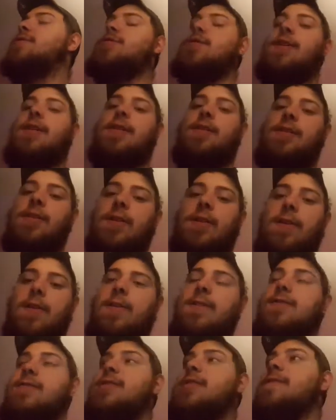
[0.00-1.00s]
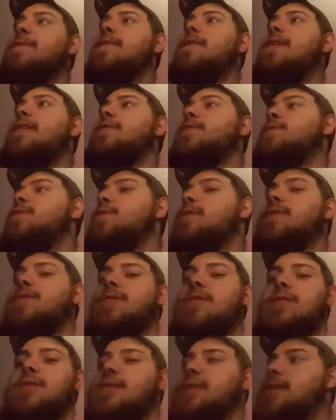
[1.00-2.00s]
try to turn it on and see if it actually works
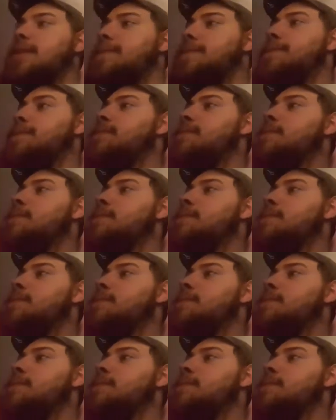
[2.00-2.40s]
this time.